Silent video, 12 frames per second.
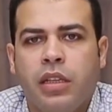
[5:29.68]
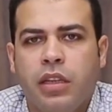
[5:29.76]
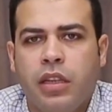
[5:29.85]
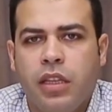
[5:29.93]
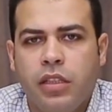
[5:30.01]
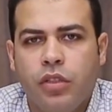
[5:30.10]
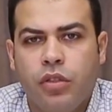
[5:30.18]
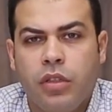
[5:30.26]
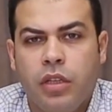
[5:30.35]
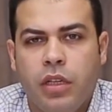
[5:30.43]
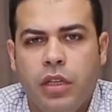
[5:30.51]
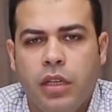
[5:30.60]
This is,
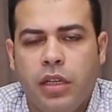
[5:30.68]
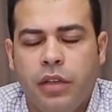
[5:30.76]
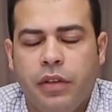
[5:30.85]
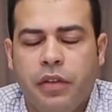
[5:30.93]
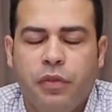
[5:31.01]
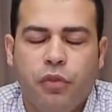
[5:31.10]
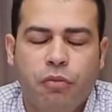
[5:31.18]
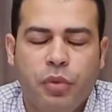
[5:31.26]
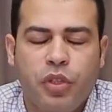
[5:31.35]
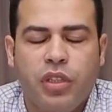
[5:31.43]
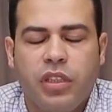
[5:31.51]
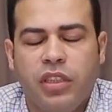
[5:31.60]
if your
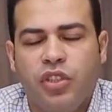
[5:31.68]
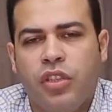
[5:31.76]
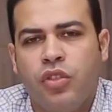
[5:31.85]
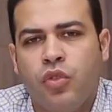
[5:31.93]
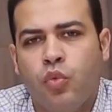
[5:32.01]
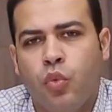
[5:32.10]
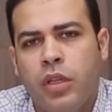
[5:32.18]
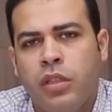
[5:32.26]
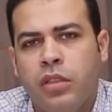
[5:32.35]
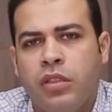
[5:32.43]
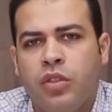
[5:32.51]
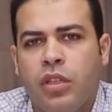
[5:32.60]
patient is just
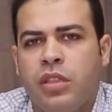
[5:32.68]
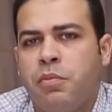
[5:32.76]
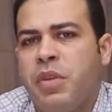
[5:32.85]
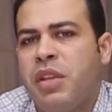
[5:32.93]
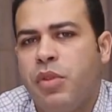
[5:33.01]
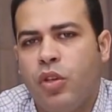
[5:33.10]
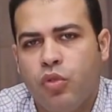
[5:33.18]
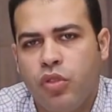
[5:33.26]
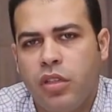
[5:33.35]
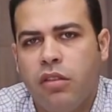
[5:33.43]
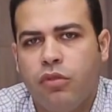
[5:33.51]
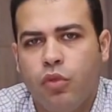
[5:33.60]
1, it may be
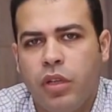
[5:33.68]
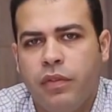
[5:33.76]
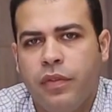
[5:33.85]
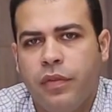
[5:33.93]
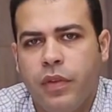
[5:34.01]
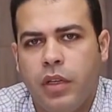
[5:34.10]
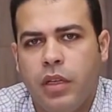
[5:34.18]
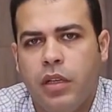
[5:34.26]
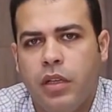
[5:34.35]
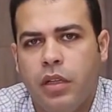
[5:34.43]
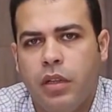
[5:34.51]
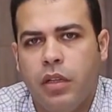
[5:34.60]
considered to give
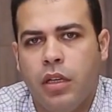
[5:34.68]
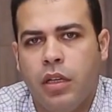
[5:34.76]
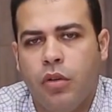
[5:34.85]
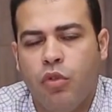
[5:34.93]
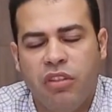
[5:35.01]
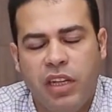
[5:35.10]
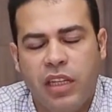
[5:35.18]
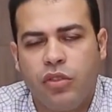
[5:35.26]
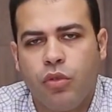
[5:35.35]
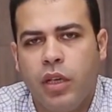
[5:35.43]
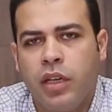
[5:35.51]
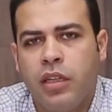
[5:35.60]
oral
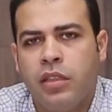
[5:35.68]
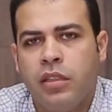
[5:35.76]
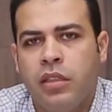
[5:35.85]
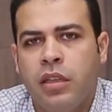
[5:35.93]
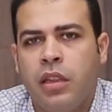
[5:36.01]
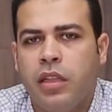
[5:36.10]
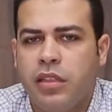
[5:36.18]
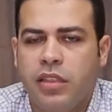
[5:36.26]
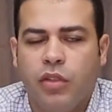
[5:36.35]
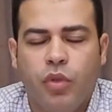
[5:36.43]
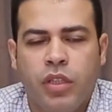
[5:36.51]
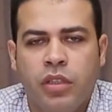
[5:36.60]
anticoagulant. Less than
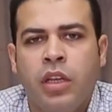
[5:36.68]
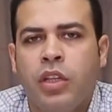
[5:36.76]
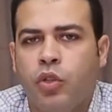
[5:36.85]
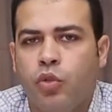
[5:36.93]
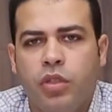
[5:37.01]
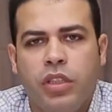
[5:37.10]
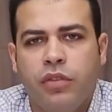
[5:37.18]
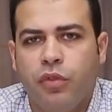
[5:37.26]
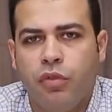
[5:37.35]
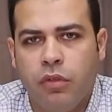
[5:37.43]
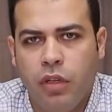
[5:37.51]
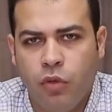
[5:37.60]
1, no need
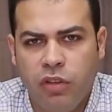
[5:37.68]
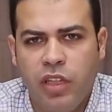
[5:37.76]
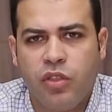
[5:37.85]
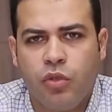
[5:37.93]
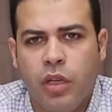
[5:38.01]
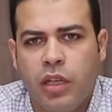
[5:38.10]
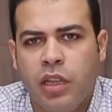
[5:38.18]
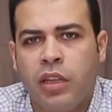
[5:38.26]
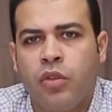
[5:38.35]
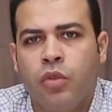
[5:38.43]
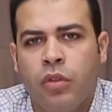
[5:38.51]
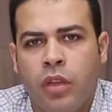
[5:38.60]
for oral anticoagulant,
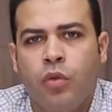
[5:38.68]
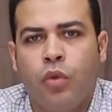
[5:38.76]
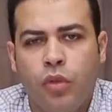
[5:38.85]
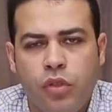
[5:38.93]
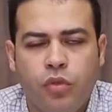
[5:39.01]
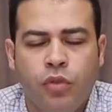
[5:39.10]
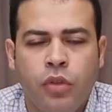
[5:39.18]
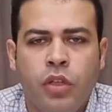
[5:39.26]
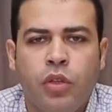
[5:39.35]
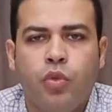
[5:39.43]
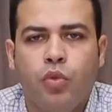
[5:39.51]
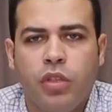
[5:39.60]
and also
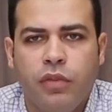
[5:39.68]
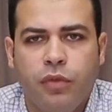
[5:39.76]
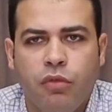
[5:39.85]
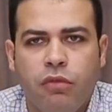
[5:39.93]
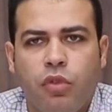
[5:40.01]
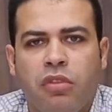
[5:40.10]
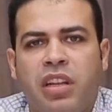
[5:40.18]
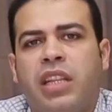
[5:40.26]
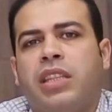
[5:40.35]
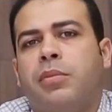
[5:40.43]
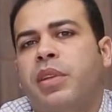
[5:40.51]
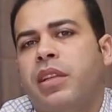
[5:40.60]
no need for oral
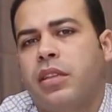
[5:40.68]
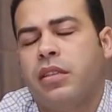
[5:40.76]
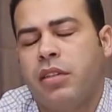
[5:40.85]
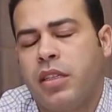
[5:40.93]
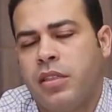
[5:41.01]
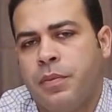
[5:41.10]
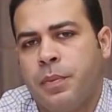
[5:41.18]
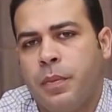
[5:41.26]
antiplatelet drugs.